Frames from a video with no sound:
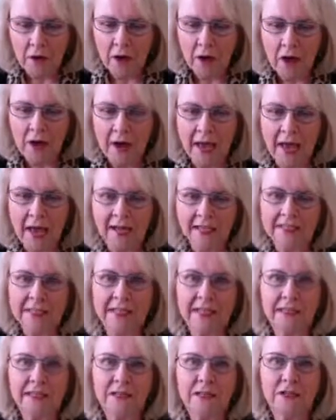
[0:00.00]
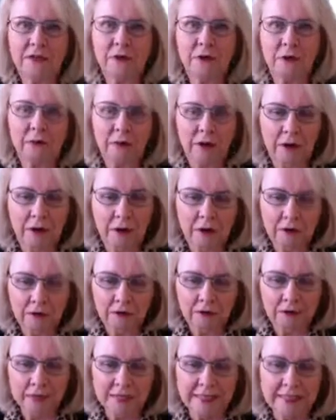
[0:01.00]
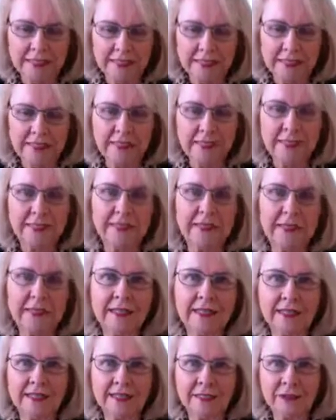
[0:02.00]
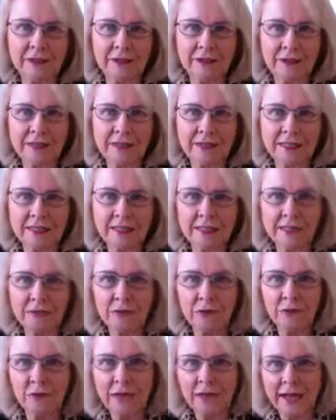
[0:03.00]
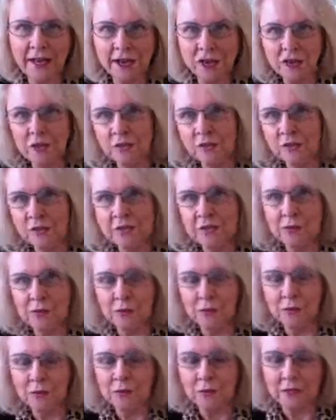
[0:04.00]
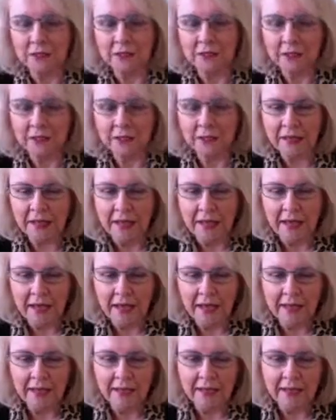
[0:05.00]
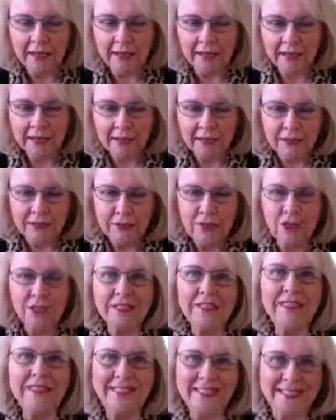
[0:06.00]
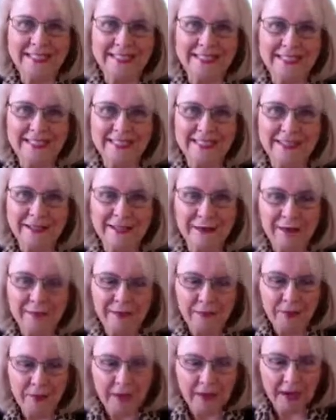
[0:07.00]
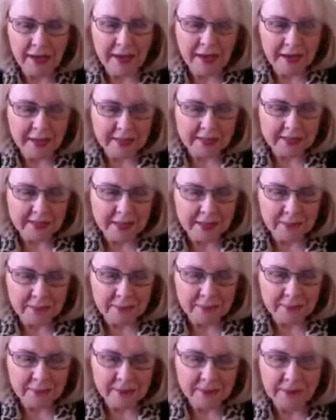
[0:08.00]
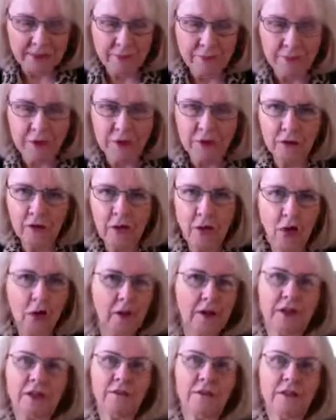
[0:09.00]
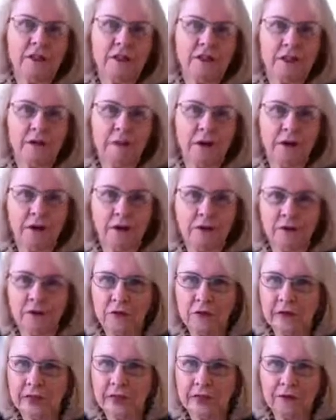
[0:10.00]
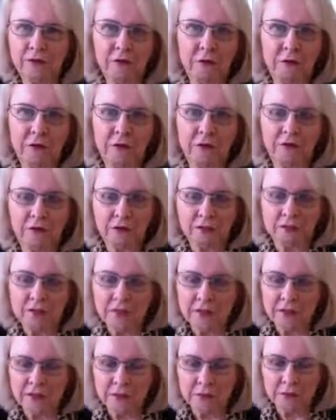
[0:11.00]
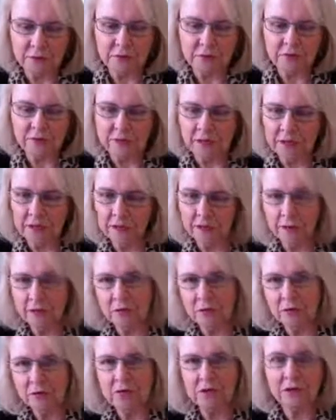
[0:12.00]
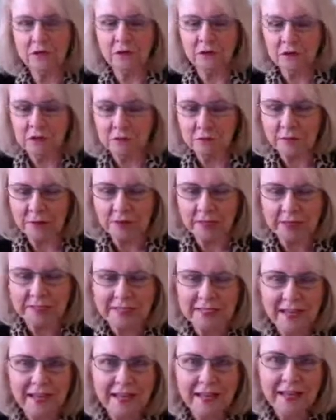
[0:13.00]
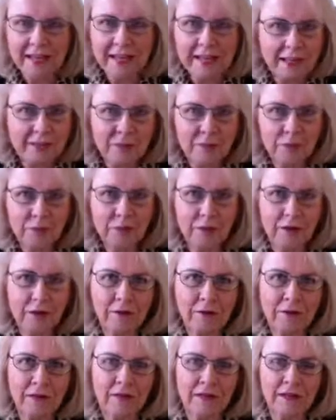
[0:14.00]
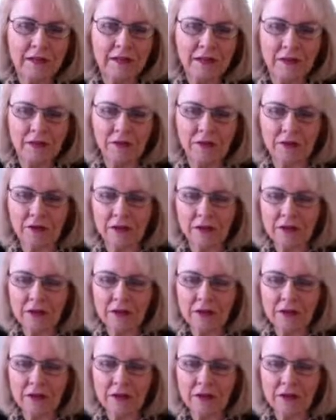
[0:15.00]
our access to our power is easier. It's more natural. It's more real, and it just is. And as I believe, we are all infinitely powerful, every one of us. I don't believe any one person on this planet has more power than another.